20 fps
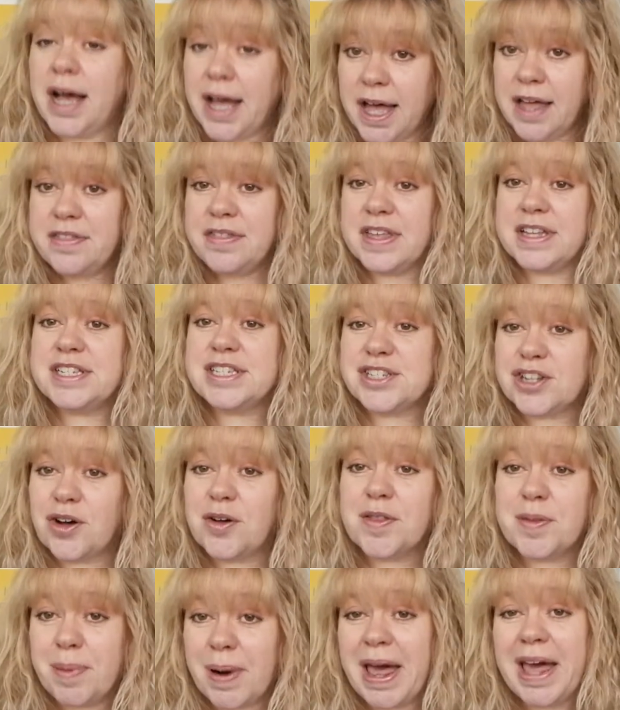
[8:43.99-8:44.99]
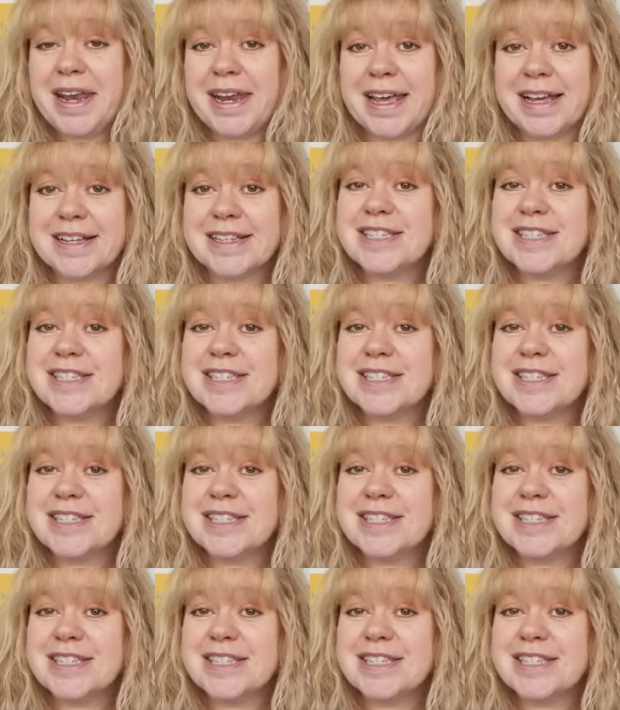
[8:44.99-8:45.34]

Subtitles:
And then start the planning.